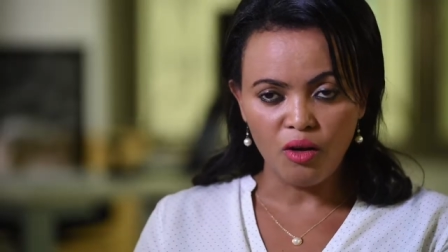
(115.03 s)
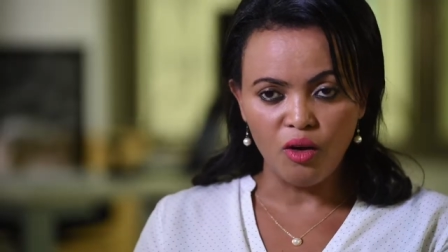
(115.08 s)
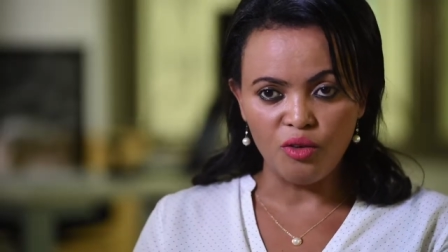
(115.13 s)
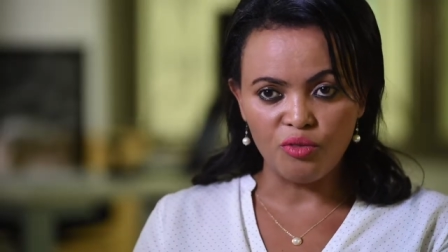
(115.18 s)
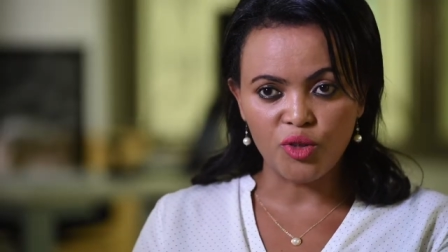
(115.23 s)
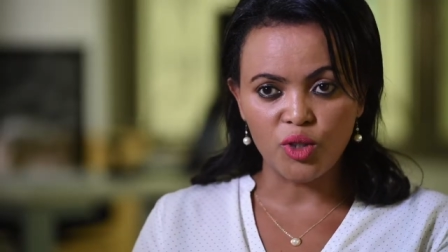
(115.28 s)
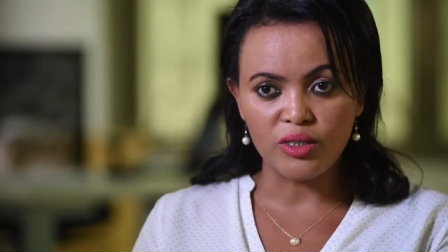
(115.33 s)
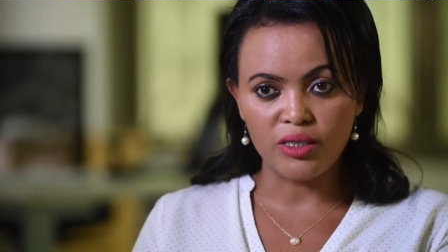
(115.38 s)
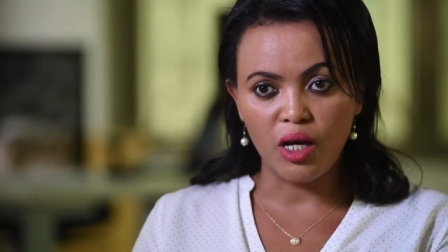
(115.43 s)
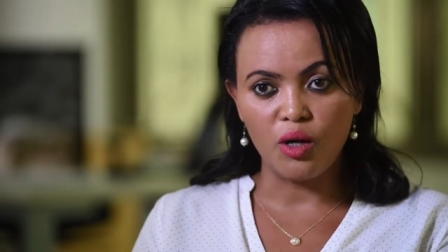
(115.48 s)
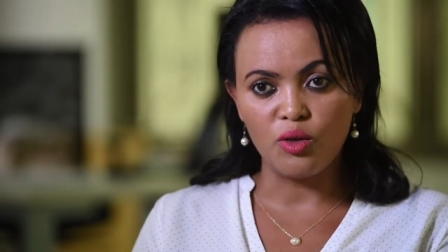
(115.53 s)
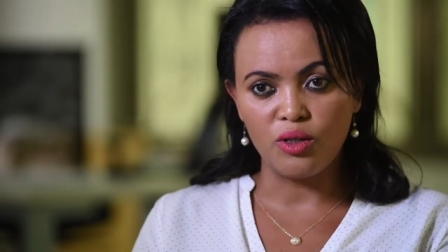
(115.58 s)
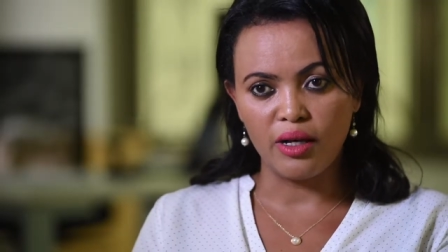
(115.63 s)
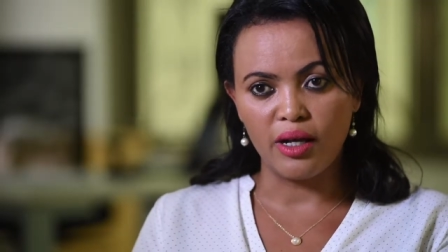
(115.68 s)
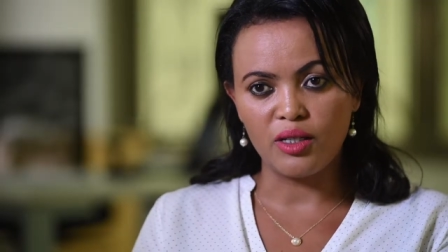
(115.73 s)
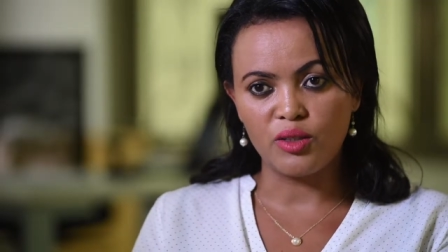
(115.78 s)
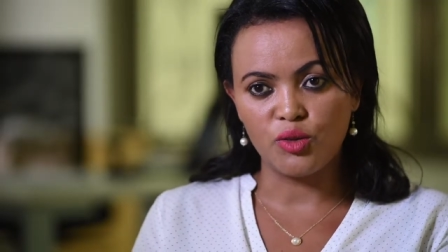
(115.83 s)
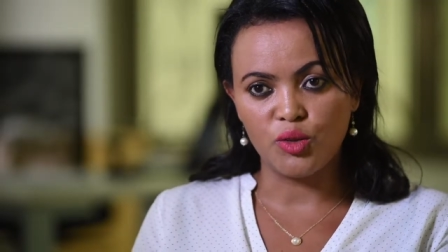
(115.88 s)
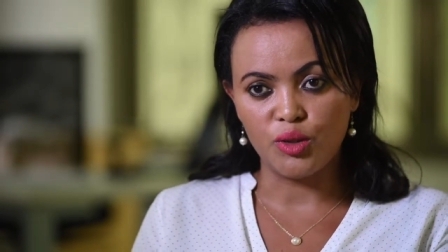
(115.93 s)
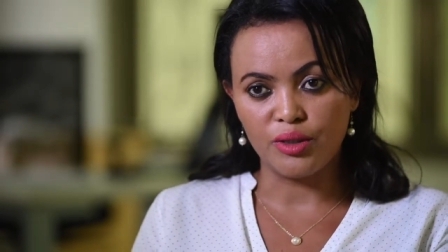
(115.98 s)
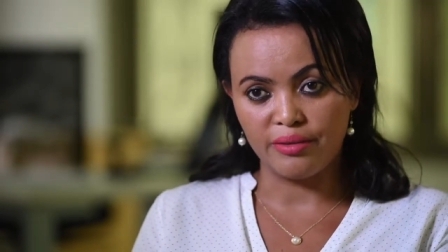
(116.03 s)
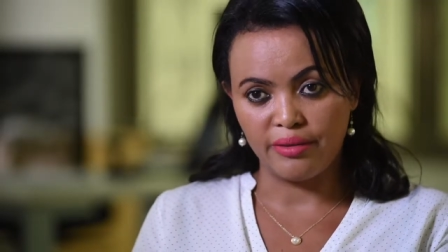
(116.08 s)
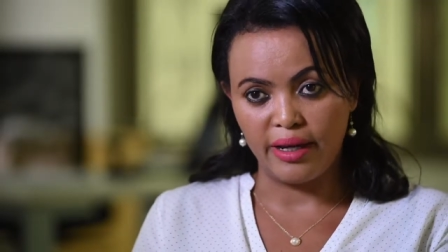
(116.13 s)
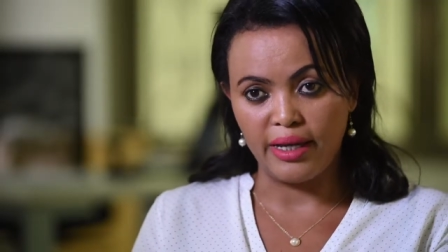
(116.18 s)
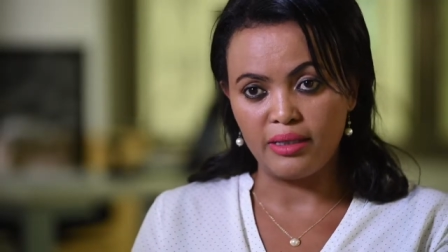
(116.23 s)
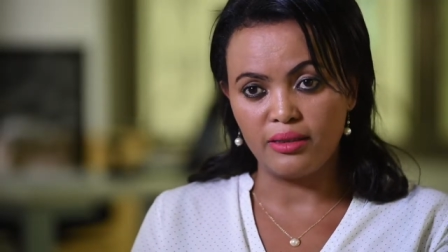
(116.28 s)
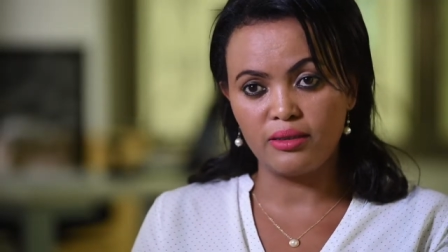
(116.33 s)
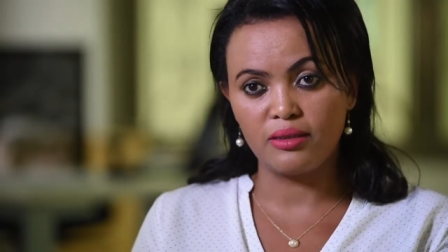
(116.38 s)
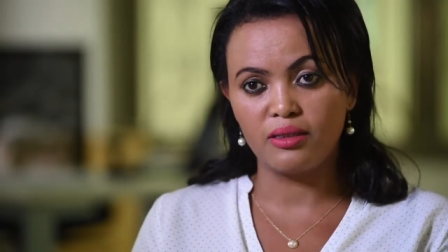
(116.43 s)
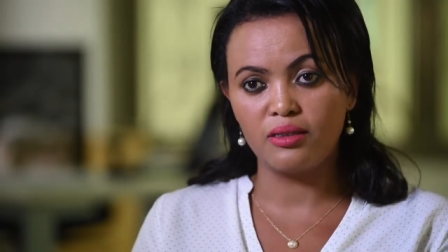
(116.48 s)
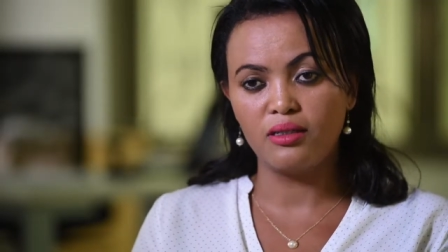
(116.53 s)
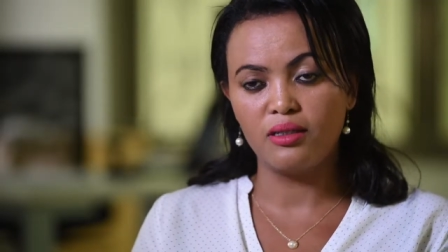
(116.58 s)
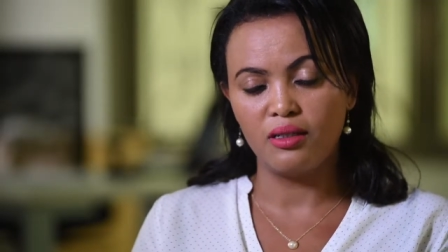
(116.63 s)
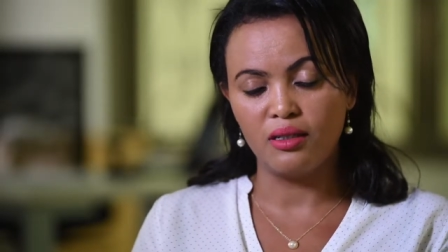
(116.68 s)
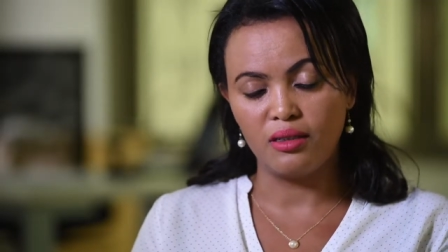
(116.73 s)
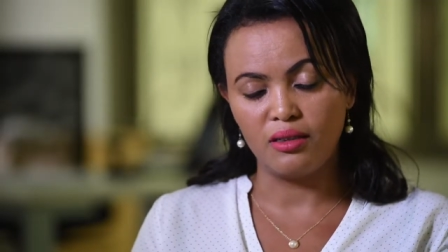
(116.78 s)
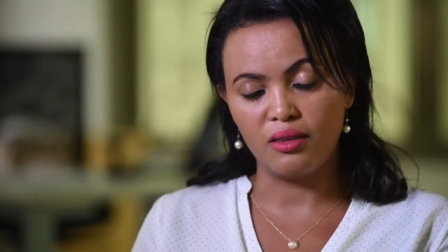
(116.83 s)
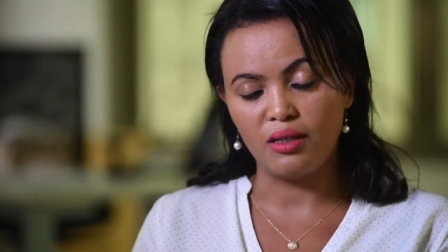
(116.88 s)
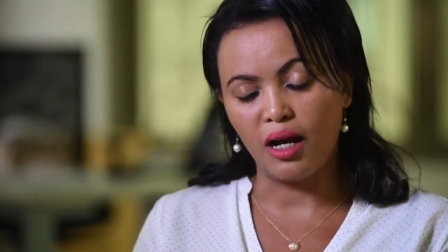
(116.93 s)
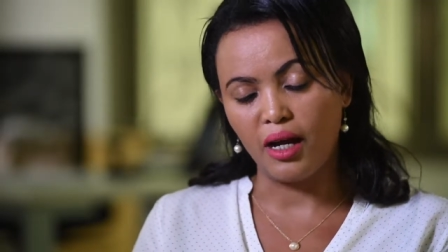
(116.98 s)
of course, I would like to create
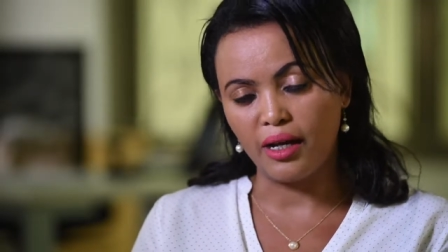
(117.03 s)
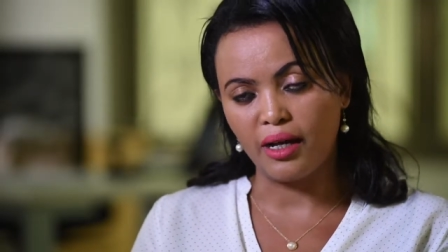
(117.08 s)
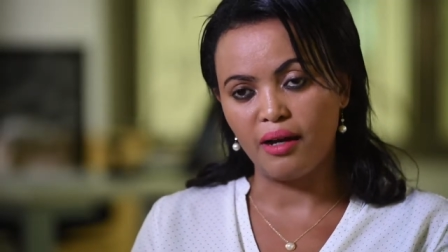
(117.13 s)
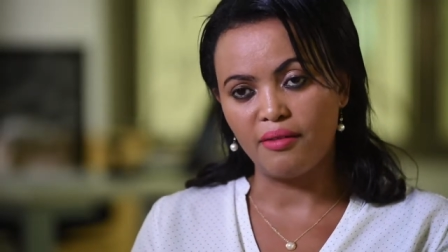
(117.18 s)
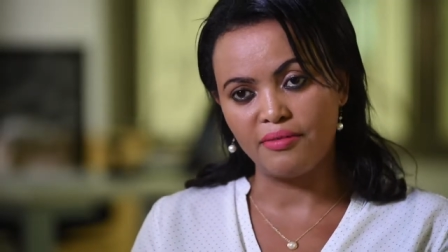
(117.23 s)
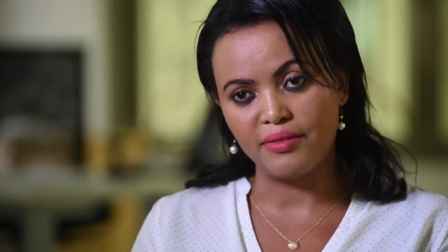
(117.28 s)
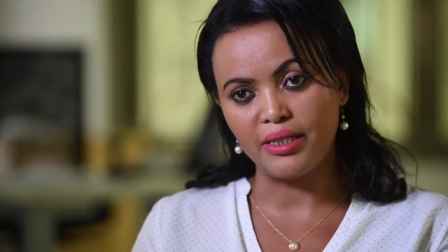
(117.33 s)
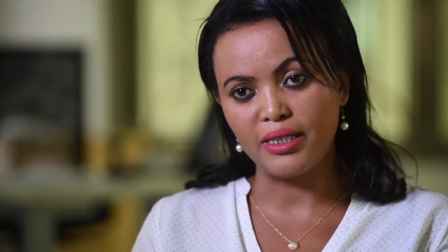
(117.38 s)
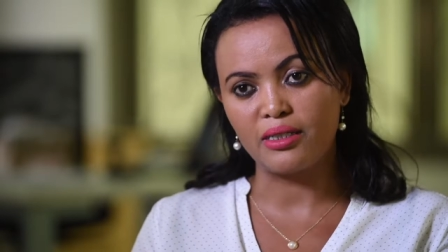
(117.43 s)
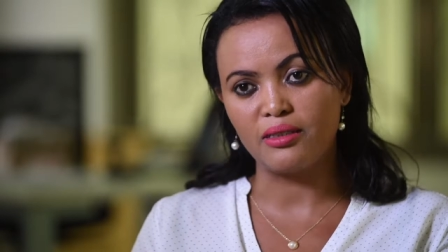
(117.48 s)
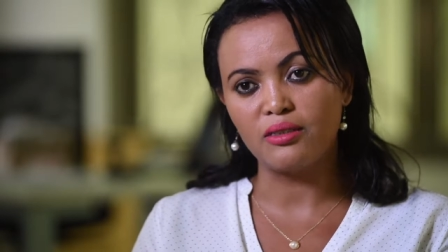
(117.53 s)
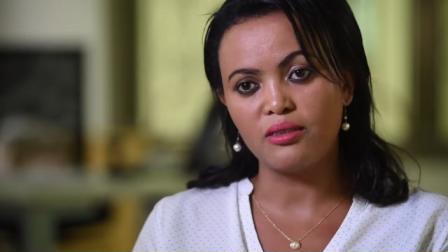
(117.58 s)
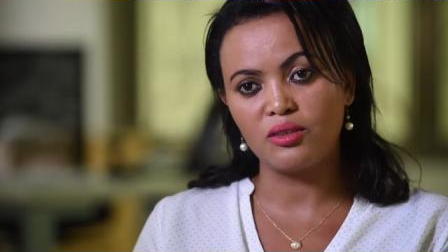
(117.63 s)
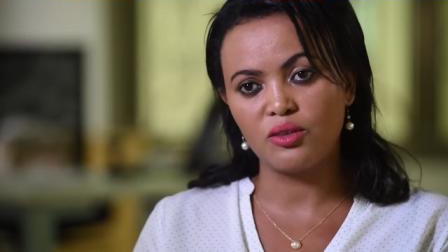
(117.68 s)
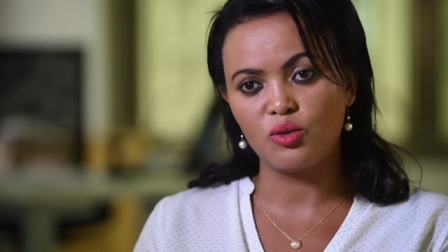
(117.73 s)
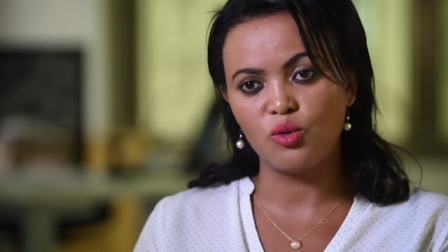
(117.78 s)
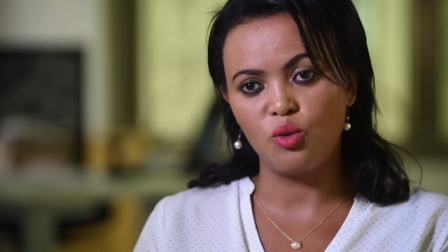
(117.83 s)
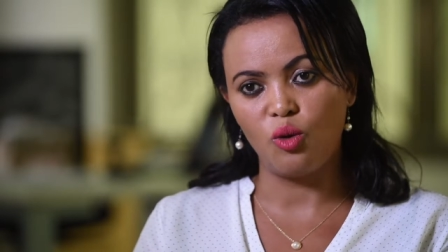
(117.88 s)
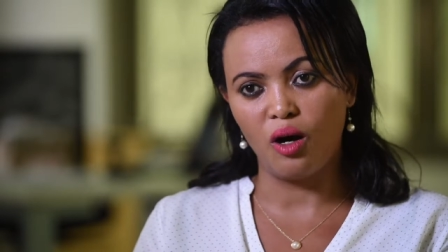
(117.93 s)
young Africans